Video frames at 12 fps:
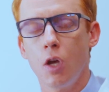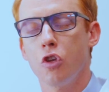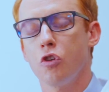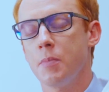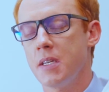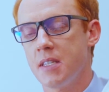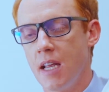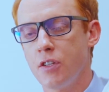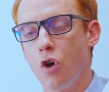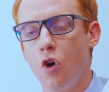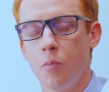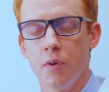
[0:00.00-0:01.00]
You'll be sent
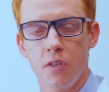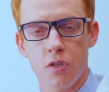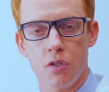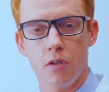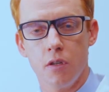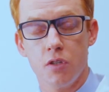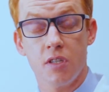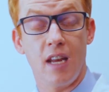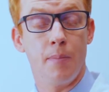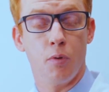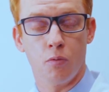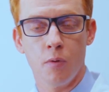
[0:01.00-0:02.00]
home with a
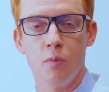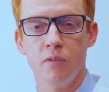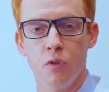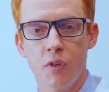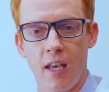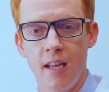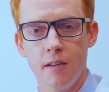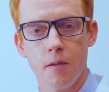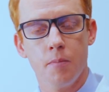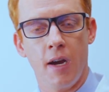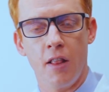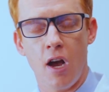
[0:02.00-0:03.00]
staple removal
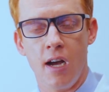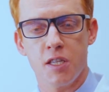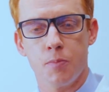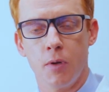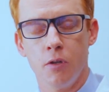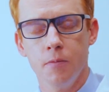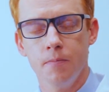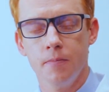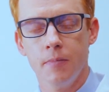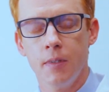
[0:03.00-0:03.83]
kit by the hospital.